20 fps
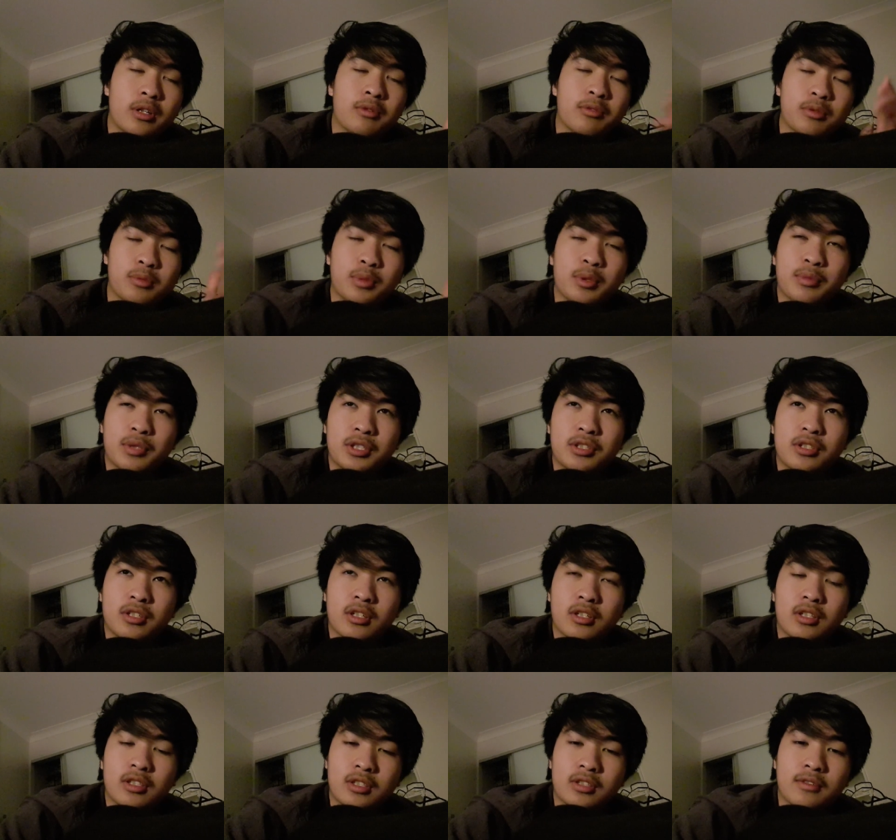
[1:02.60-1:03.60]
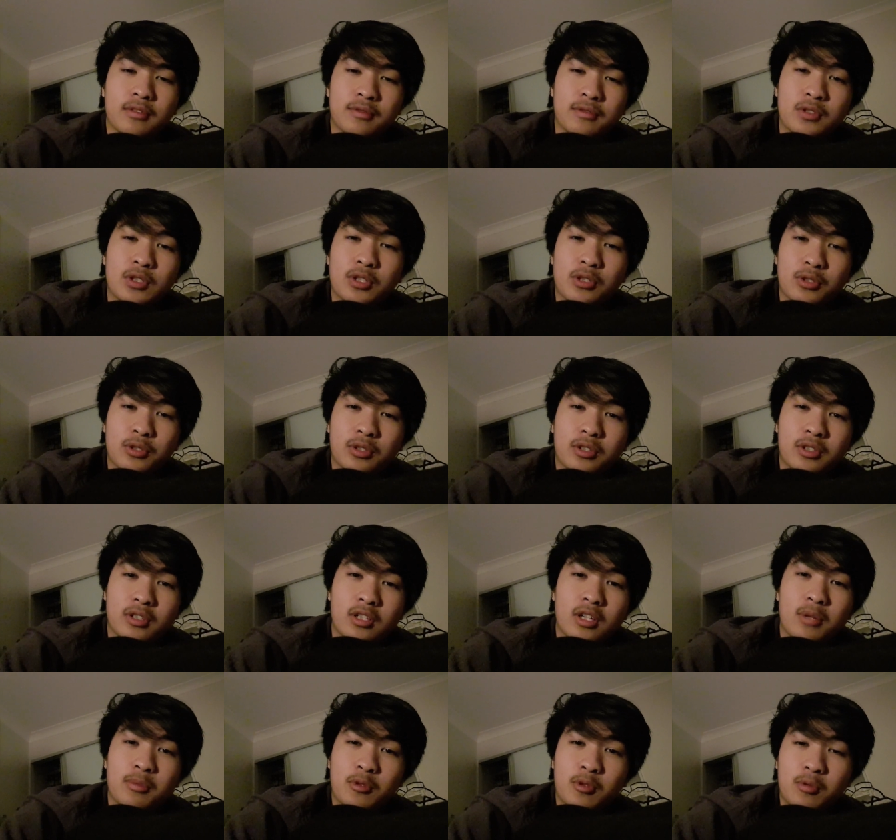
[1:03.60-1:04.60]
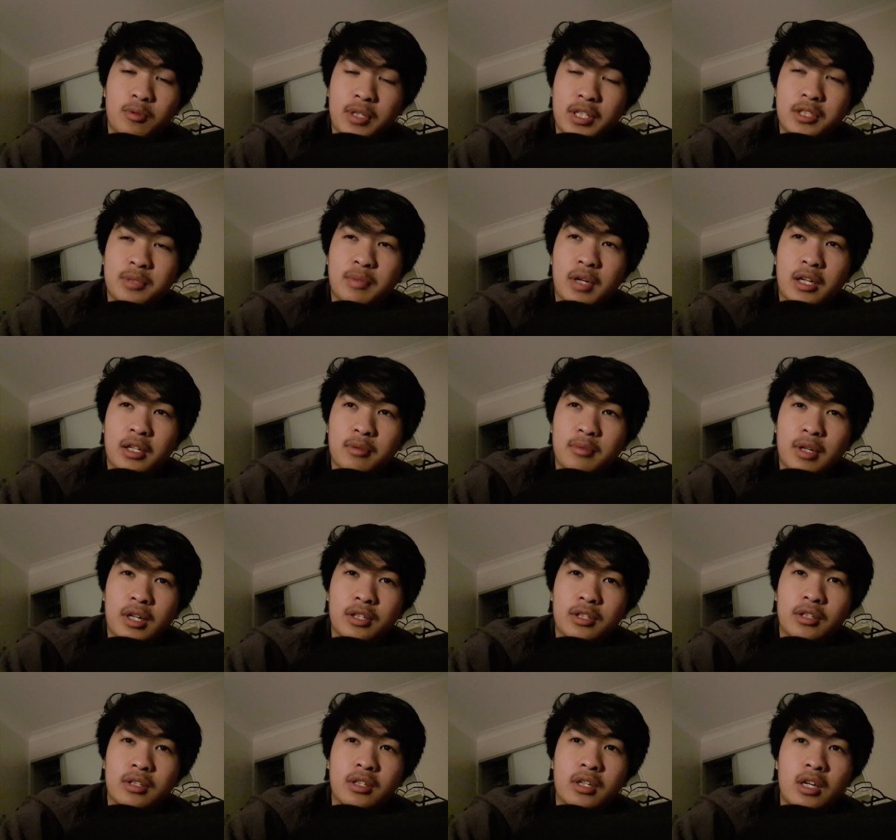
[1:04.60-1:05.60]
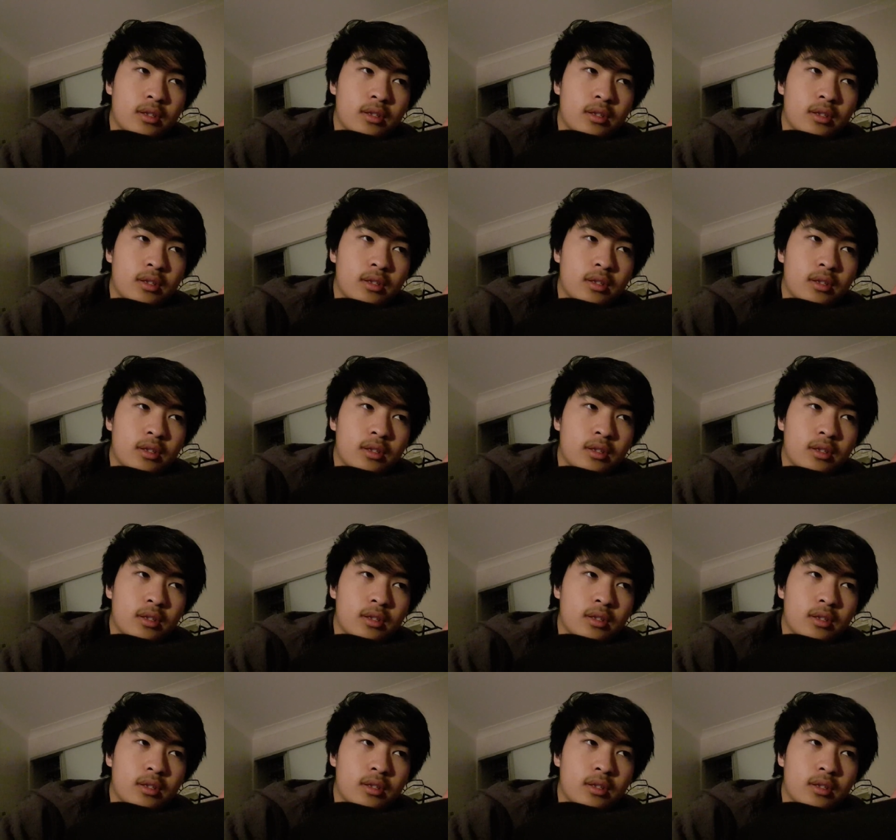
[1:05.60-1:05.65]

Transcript: remember I did a video a couple of weeks back about it.